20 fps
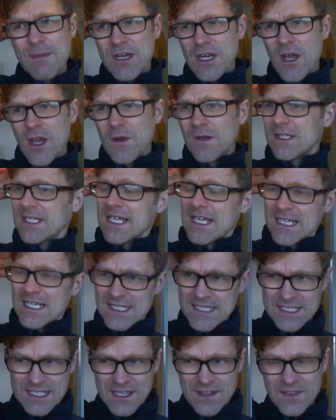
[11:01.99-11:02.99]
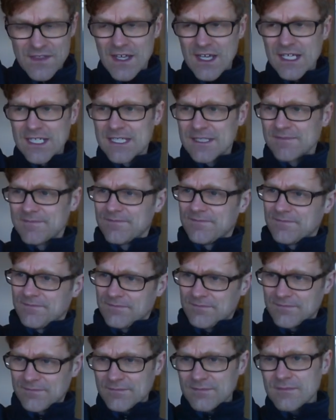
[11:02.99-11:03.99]
noticed that
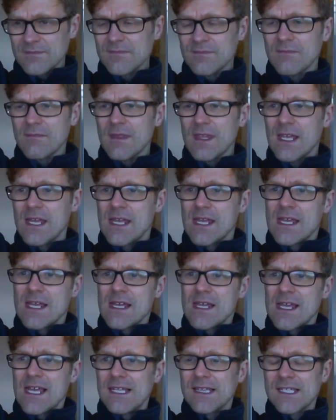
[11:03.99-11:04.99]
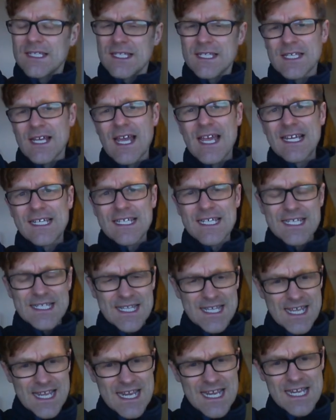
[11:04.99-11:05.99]
in the societies
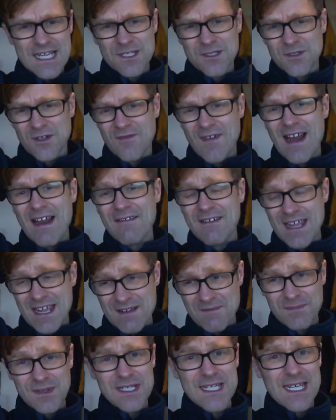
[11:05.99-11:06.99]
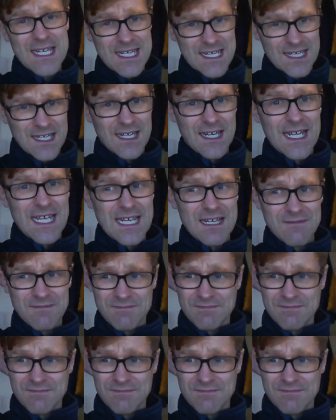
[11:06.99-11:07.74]
that he saw around him, particularly